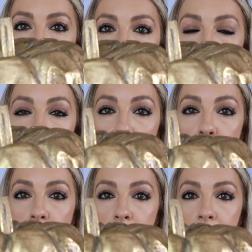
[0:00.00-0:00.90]
very
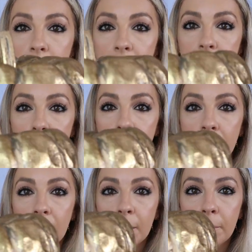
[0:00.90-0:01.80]
gold, this one,
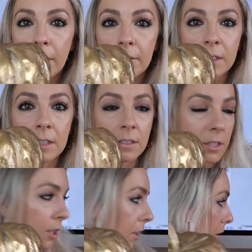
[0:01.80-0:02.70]
in comparison
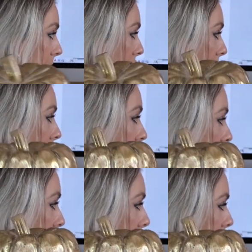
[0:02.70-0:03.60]
to,
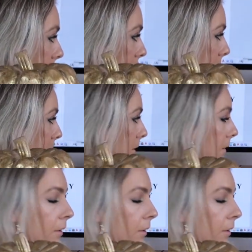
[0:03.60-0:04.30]
show you this one.